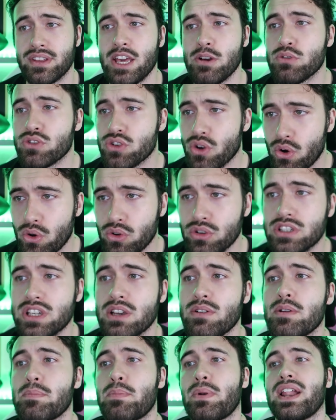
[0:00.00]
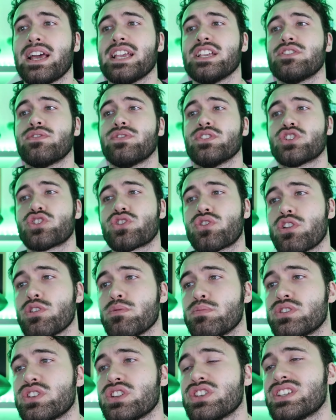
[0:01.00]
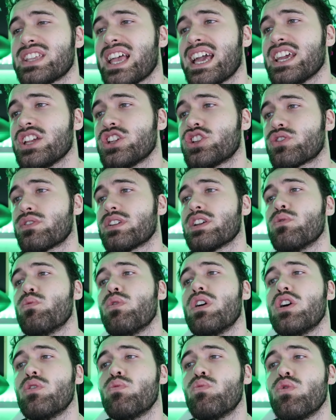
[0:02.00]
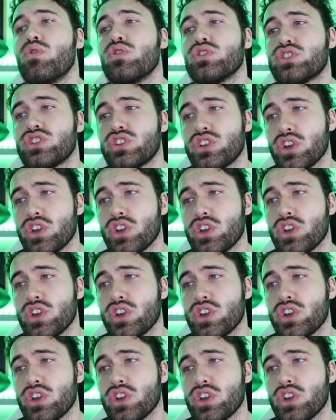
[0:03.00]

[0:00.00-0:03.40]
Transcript: It was also a place for troops to stay during World War